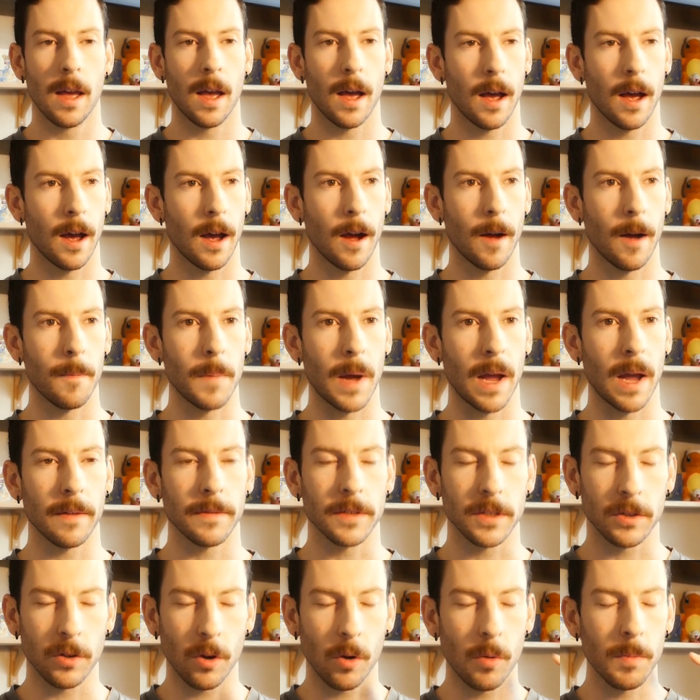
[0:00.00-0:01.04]
I have
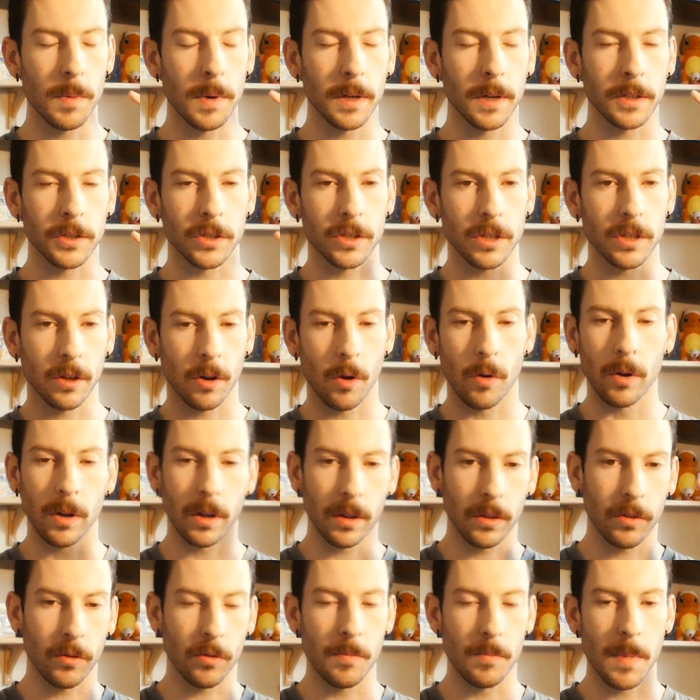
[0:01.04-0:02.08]
so much
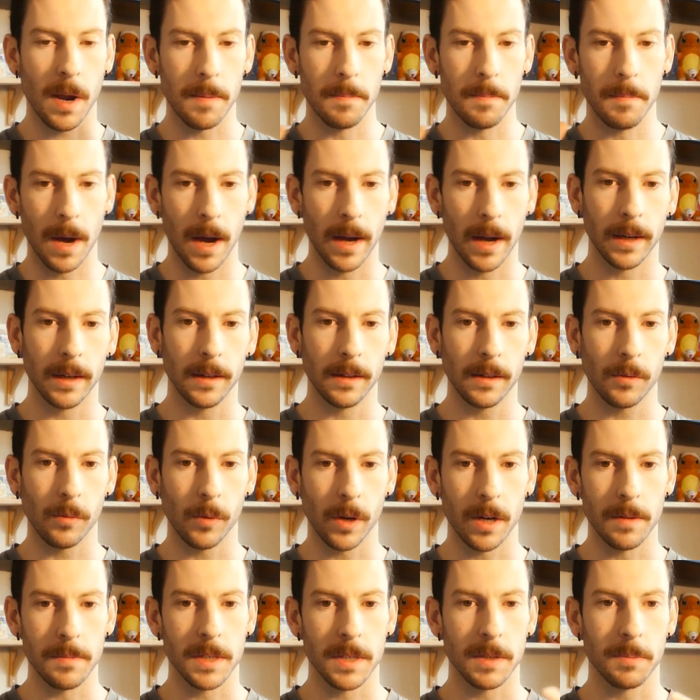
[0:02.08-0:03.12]
going through my mind
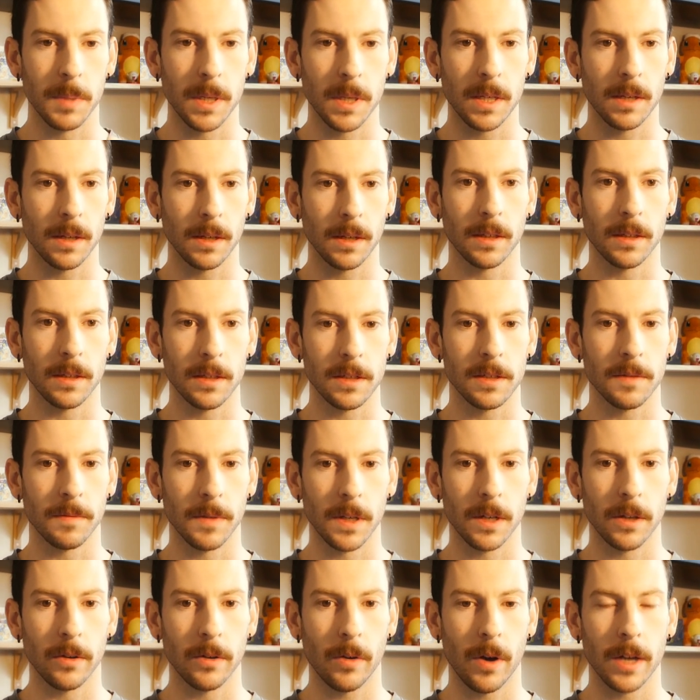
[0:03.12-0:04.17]
when I'm speaking in this
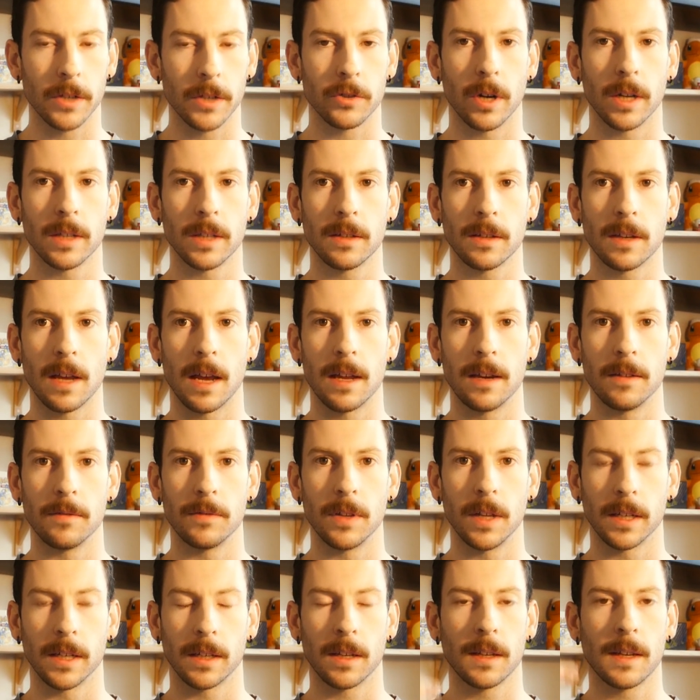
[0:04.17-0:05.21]
video. I try to kind of
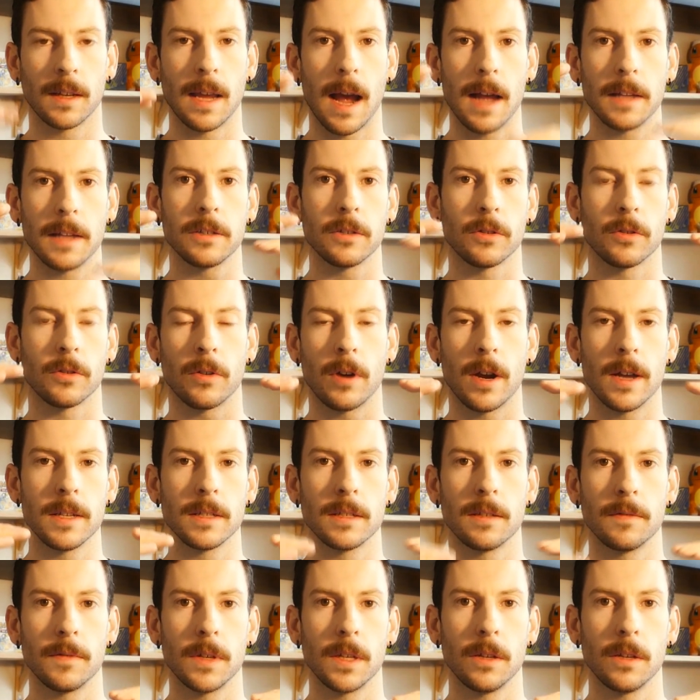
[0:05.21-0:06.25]
like categorize
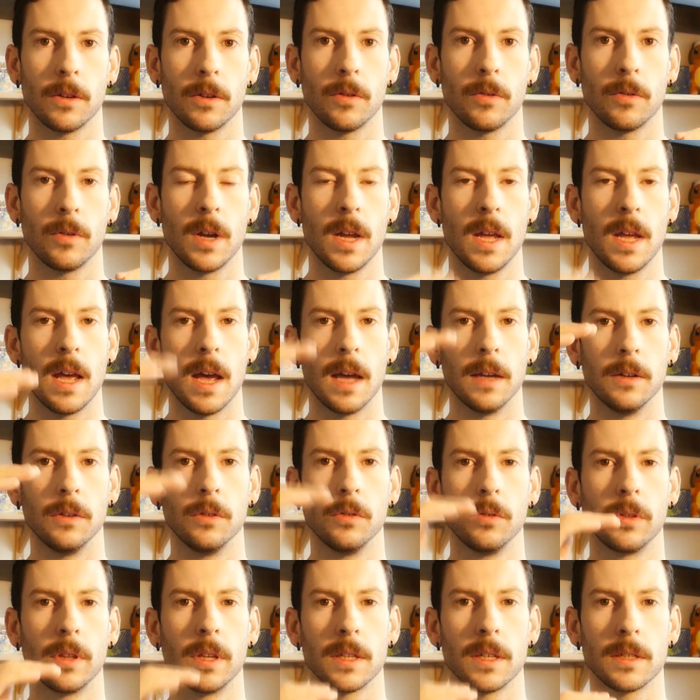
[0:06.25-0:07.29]
the video and
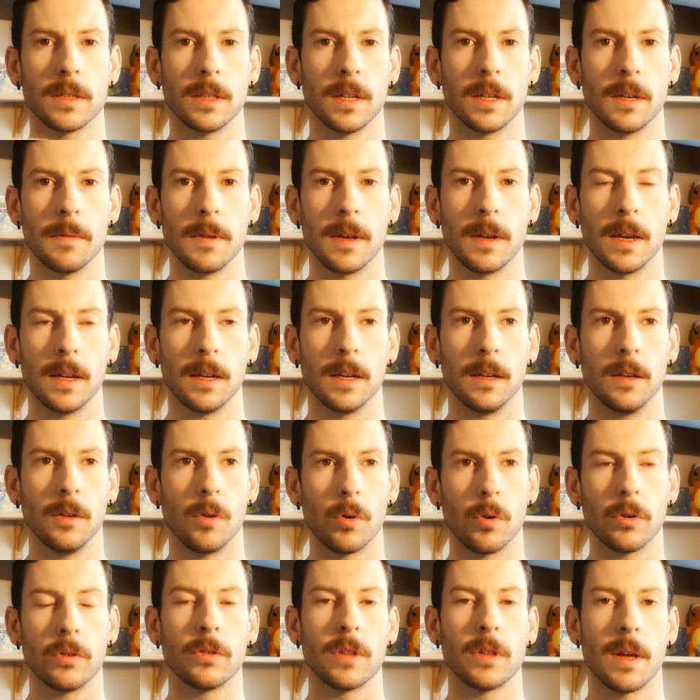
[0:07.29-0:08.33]
do things in an
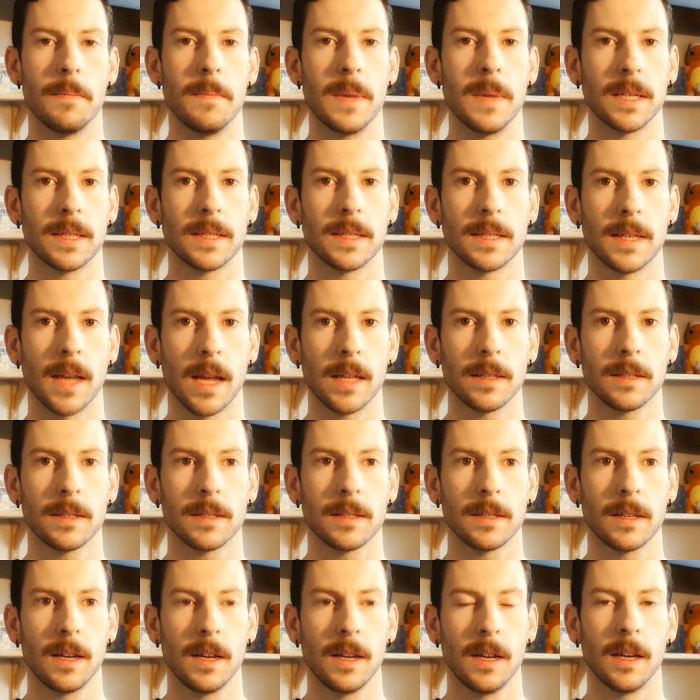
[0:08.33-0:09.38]
order that makes
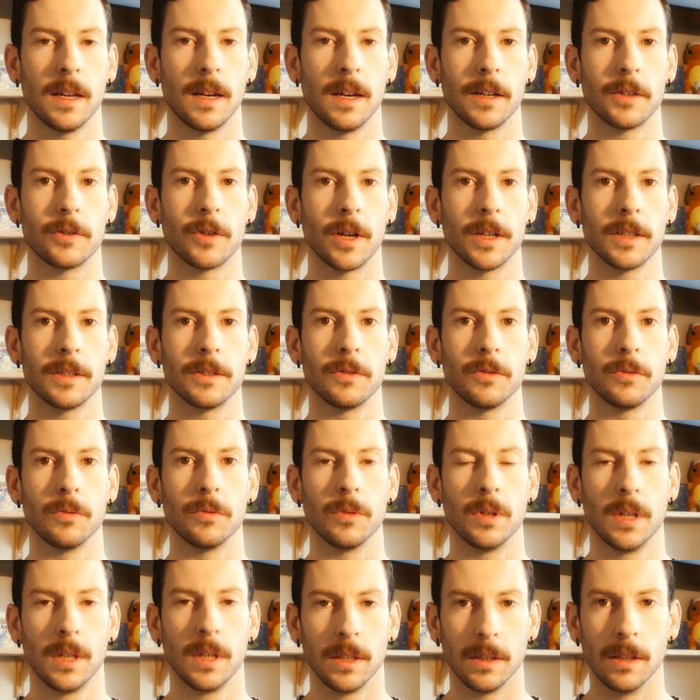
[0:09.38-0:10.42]
sense. And I try
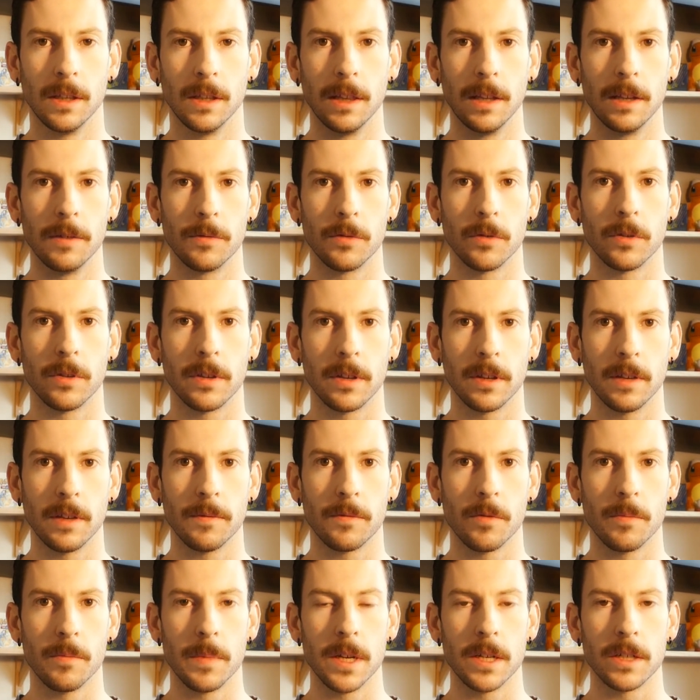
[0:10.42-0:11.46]
to deliver the
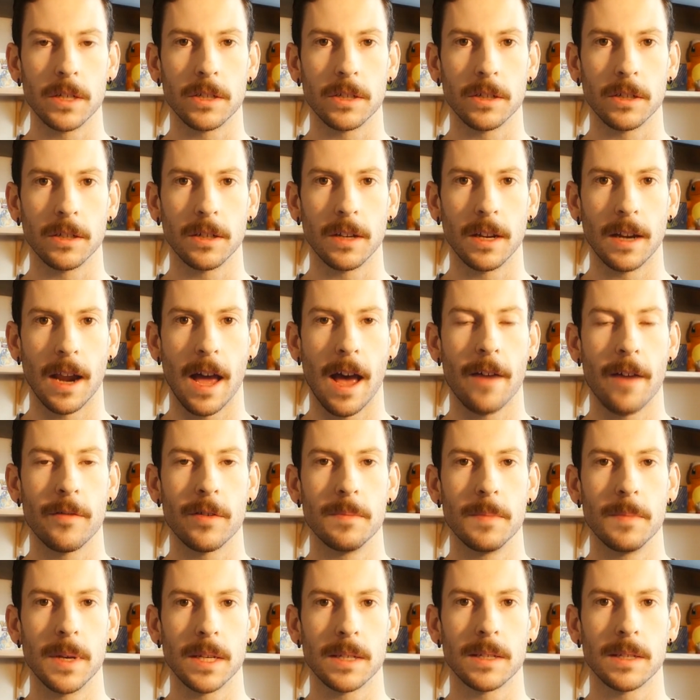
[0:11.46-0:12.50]
information and have
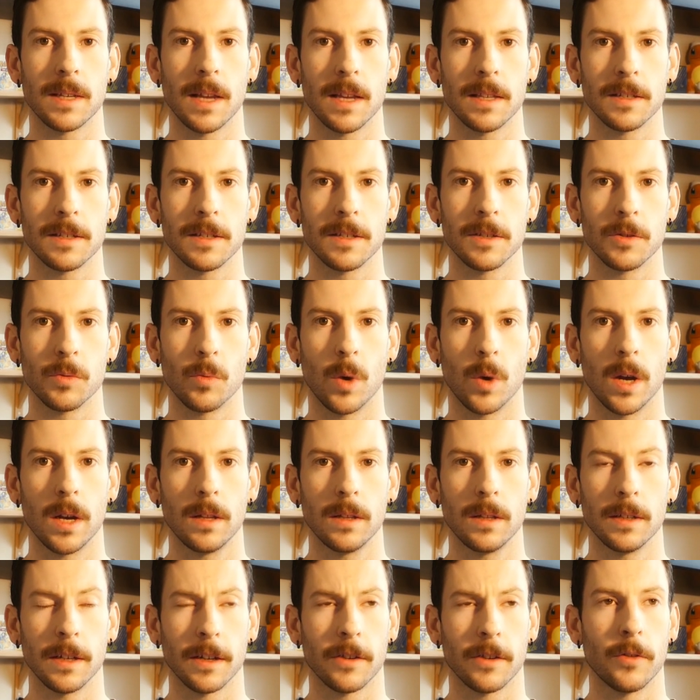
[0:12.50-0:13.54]
it make sense as
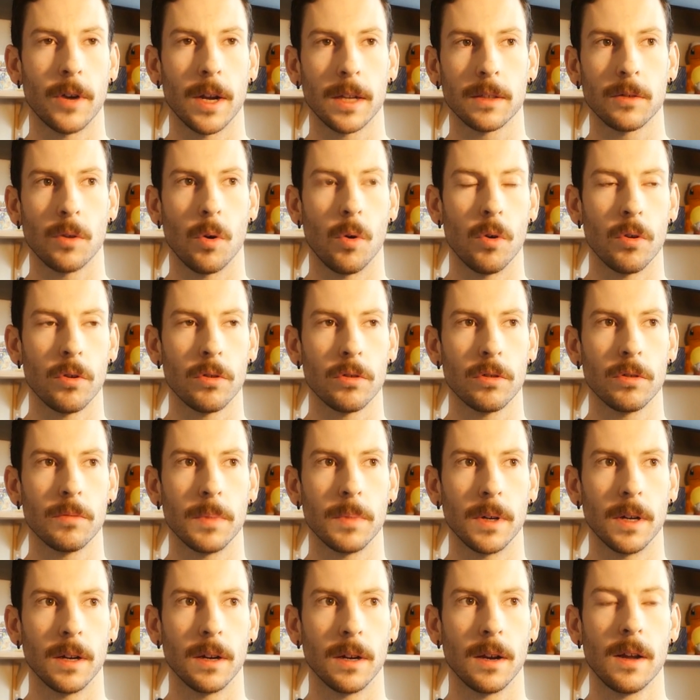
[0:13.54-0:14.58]
well in a correct order,
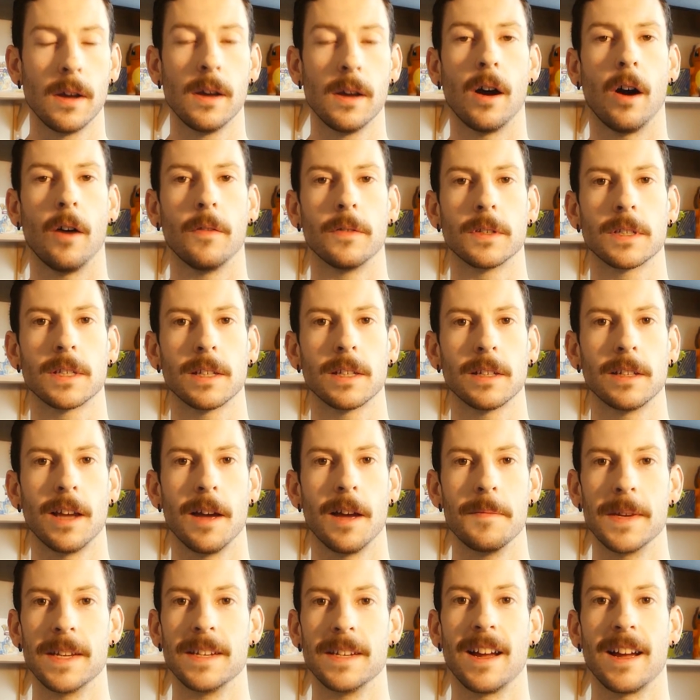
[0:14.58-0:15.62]
but obviously,
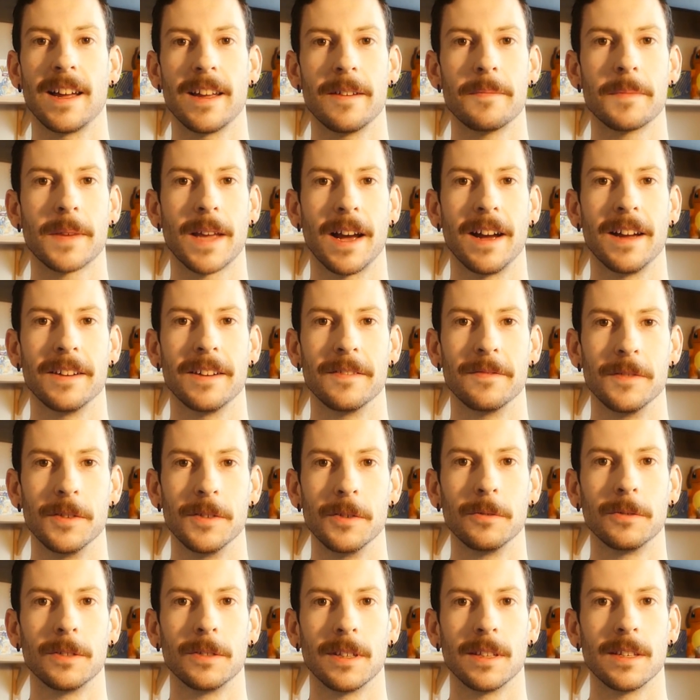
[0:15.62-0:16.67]
I mean, I am kind of
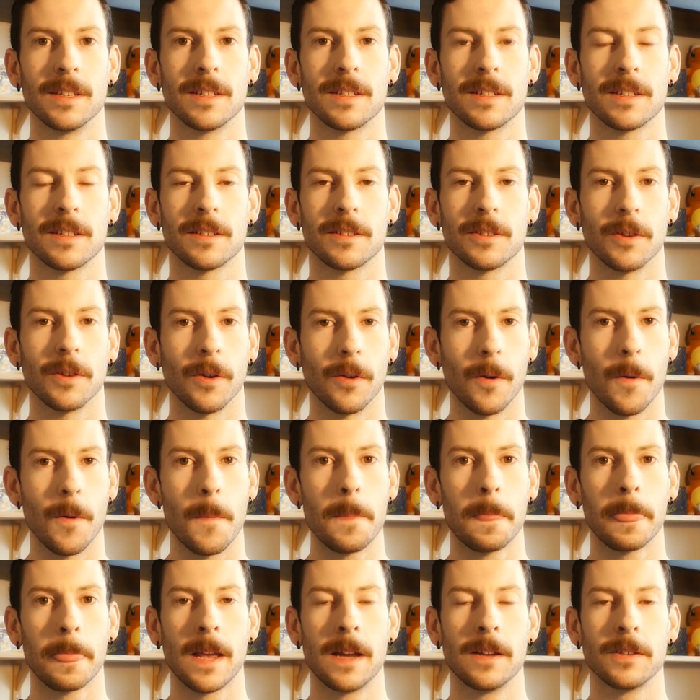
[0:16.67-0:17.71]
new to this, so
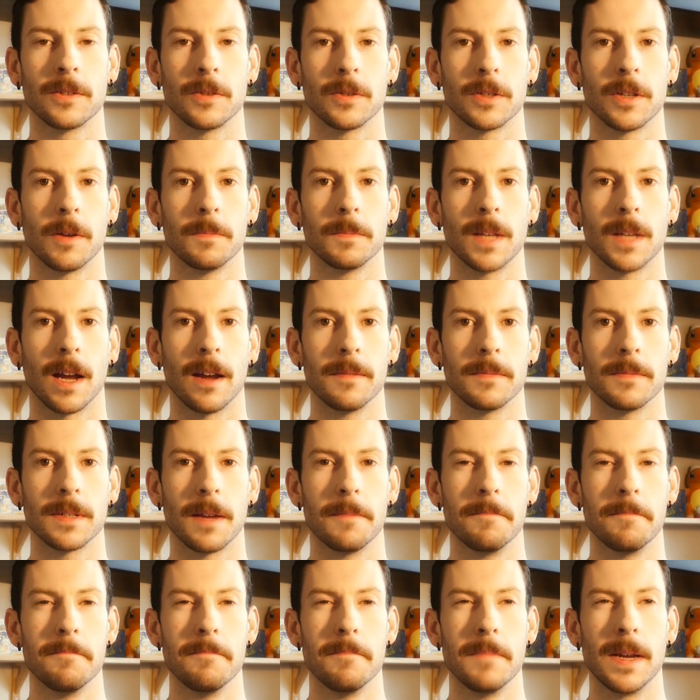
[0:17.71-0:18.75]
sometimes I
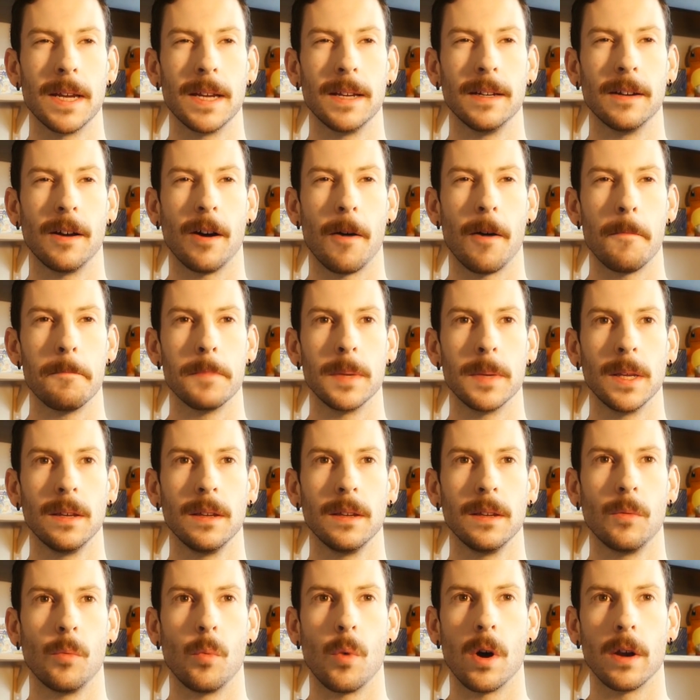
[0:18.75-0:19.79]
may not
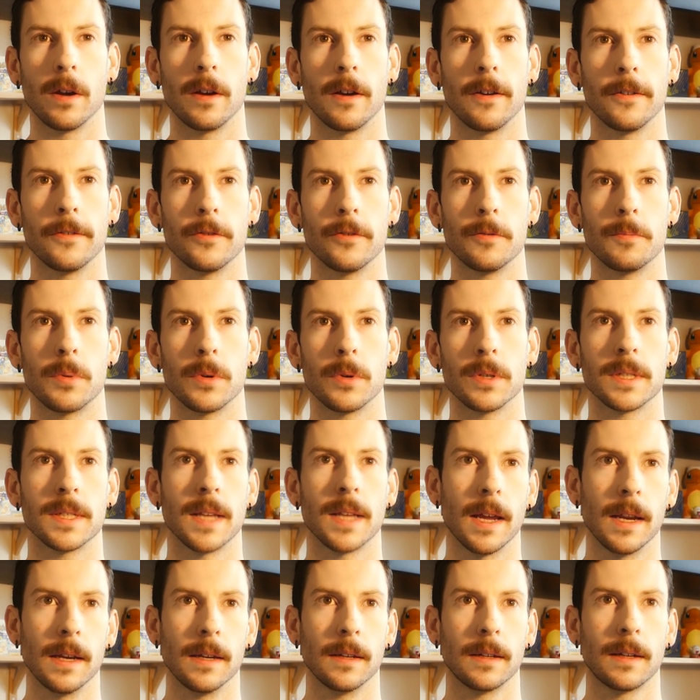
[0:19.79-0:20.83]
be
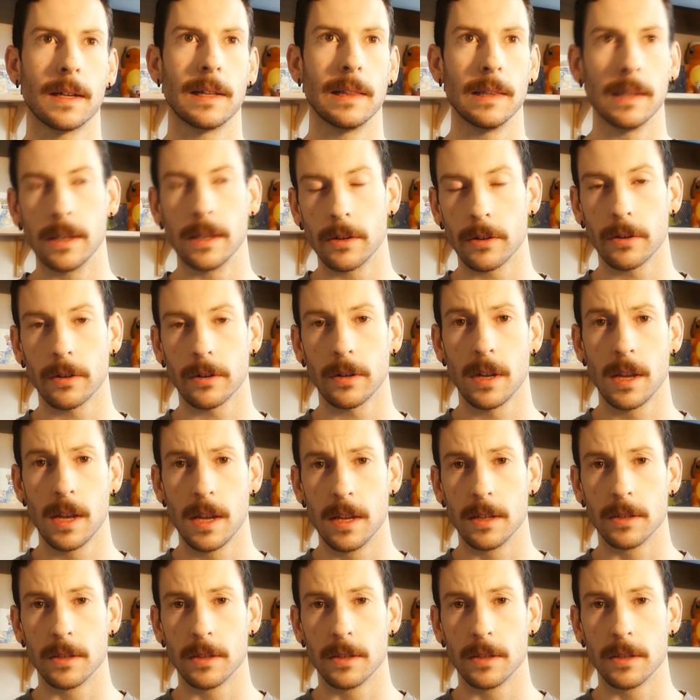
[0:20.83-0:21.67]
100% clear.